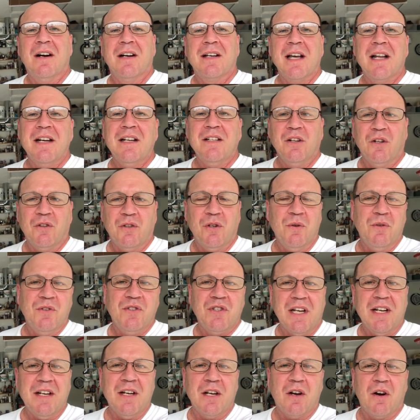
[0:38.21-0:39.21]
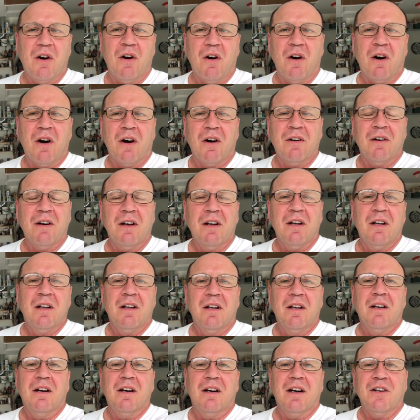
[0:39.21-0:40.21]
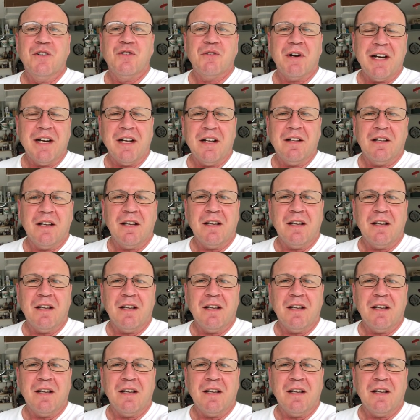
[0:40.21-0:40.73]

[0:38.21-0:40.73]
getting the tunes in the car, draining